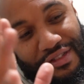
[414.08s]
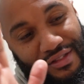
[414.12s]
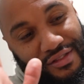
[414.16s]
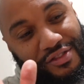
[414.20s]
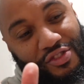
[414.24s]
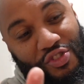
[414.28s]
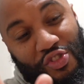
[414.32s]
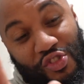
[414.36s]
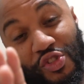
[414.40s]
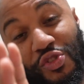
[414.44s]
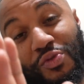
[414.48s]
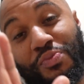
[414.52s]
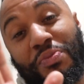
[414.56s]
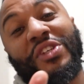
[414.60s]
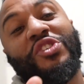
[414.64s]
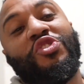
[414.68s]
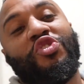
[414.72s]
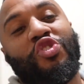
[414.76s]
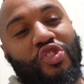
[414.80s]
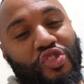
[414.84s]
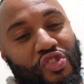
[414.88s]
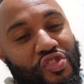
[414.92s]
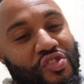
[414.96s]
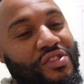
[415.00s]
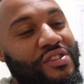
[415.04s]

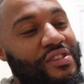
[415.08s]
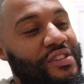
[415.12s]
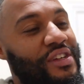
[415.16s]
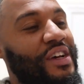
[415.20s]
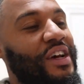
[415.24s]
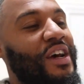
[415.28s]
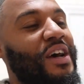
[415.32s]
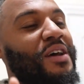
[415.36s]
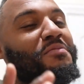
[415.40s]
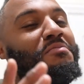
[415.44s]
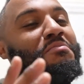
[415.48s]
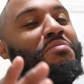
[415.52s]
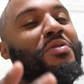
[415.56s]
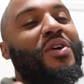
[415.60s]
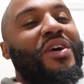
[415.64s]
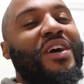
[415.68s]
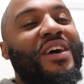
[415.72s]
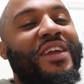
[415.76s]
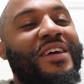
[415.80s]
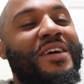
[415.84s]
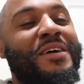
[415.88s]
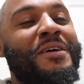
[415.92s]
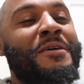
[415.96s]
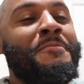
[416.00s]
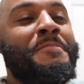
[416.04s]
suspicious.
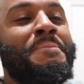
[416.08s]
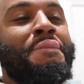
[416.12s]
But